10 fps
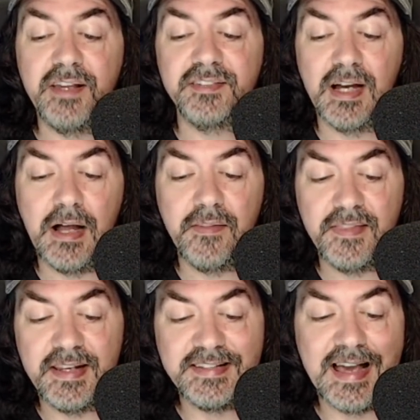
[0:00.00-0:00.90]
based
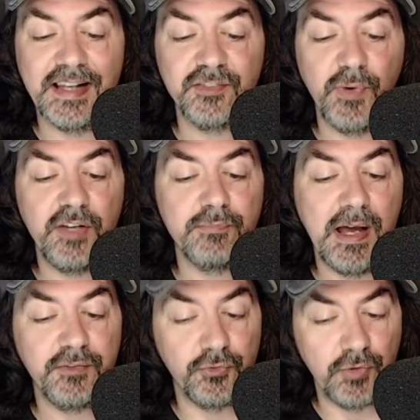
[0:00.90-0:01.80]
on the Dallas
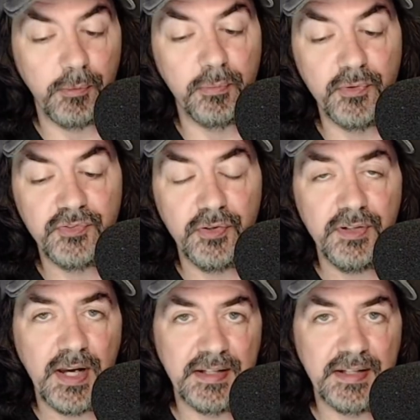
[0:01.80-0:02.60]
Range Master Treble Booster,